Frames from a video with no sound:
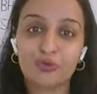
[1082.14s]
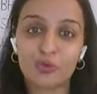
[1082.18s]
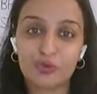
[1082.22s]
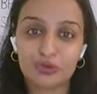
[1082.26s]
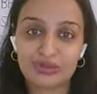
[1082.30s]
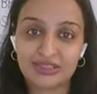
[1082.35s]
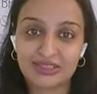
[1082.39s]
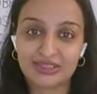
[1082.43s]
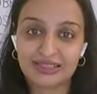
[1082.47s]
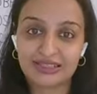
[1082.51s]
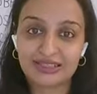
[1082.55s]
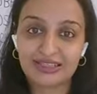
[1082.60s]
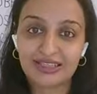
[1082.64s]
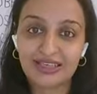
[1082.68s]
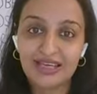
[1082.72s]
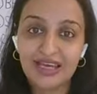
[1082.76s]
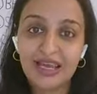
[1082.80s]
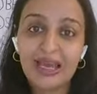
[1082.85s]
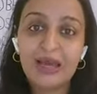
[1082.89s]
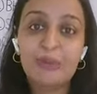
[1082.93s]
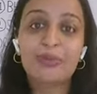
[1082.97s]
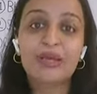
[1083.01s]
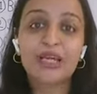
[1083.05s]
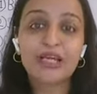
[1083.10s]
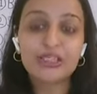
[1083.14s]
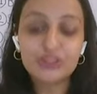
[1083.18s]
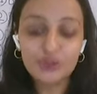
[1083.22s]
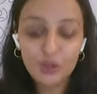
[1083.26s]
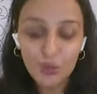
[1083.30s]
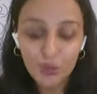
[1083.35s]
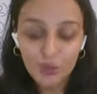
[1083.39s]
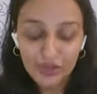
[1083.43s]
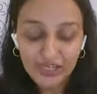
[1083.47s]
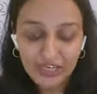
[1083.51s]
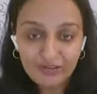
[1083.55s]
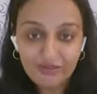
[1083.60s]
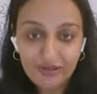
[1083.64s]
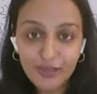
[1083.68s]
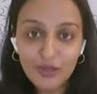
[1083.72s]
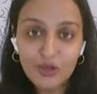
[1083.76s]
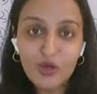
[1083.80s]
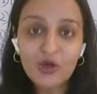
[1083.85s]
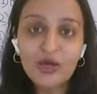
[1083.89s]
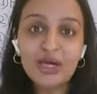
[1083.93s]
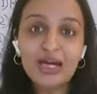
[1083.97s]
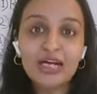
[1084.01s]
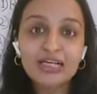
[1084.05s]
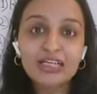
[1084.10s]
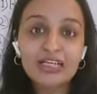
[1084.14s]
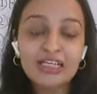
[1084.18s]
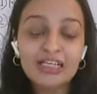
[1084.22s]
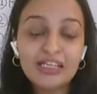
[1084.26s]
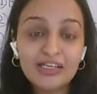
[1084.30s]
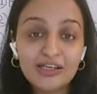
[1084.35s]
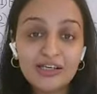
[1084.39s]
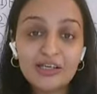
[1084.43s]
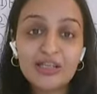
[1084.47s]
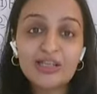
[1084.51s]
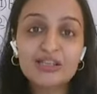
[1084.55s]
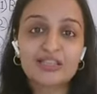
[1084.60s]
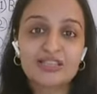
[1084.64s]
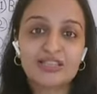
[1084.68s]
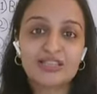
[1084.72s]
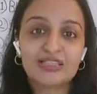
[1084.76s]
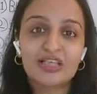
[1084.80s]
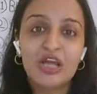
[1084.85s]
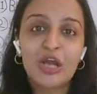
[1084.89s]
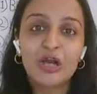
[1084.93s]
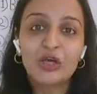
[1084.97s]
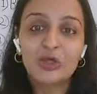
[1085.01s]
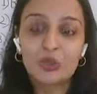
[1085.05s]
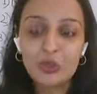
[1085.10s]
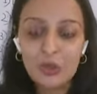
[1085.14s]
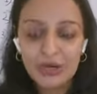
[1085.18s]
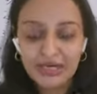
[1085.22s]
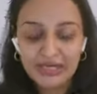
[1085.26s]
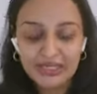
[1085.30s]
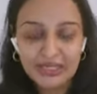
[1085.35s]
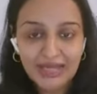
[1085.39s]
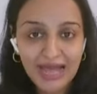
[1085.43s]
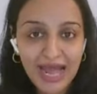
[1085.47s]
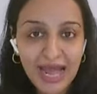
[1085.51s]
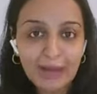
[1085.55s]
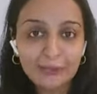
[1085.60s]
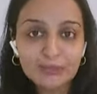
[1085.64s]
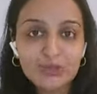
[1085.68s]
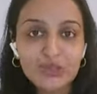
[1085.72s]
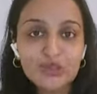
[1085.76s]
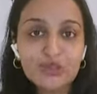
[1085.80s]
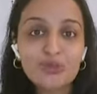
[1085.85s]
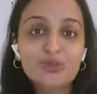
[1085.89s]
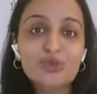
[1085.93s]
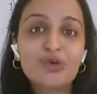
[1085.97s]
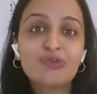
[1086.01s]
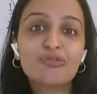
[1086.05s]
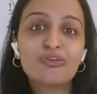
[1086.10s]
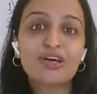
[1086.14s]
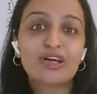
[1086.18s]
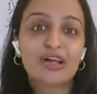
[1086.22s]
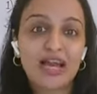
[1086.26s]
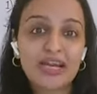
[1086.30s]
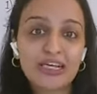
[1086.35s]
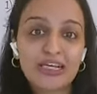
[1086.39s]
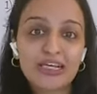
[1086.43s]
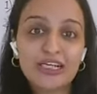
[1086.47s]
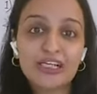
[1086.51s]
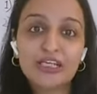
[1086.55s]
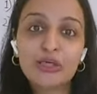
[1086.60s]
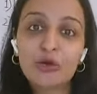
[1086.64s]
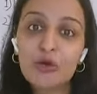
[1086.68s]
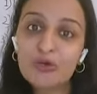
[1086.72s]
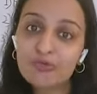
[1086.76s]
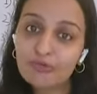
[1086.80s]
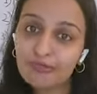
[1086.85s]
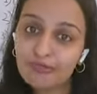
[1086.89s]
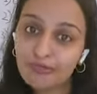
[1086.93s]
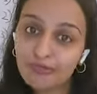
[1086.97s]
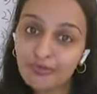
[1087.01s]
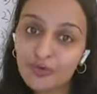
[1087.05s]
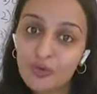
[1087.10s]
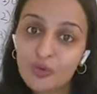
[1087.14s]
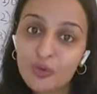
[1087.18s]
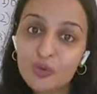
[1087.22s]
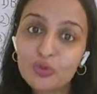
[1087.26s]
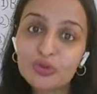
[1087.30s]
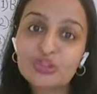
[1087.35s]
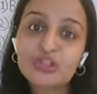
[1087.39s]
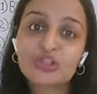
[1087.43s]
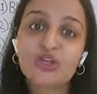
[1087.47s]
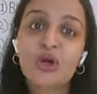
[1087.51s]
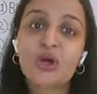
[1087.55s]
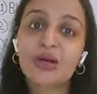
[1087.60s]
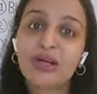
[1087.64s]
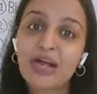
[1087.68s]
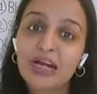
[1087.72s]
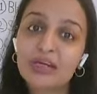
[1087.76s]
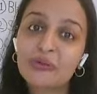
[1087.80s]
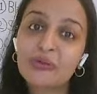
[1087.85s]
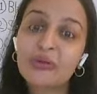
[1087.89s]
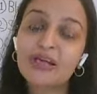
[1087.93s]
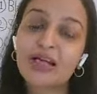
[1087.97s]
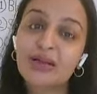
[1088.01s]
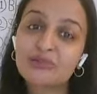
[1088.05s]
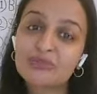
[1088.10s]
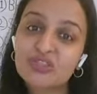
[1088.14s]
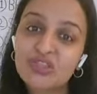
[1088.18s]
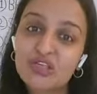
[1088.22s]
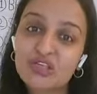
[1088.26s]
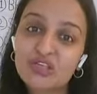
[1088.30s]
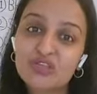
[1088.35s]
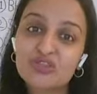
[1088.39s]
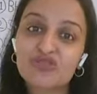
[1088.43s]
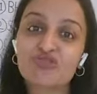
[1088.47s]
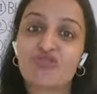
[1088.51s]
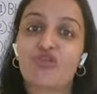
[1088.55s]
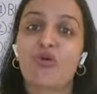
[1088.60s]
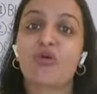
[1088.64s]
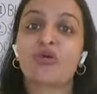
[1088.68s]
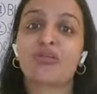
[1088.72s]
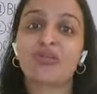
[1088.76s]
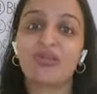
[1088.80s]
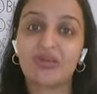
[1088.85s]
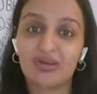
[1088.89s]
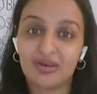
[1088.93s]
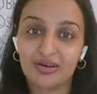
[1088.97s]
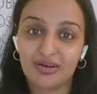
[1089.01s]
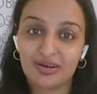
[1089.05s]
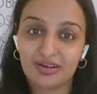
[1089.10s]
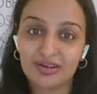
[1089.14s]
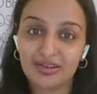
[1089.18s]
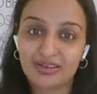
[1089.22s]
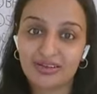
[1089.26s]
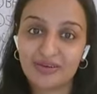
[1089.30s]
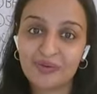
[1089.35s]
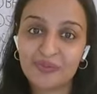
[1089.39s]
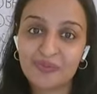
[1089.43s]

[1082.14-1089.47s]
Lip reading: foods. Because only when your gut learns to adapt to a variety of foods, your gut becomes stronger.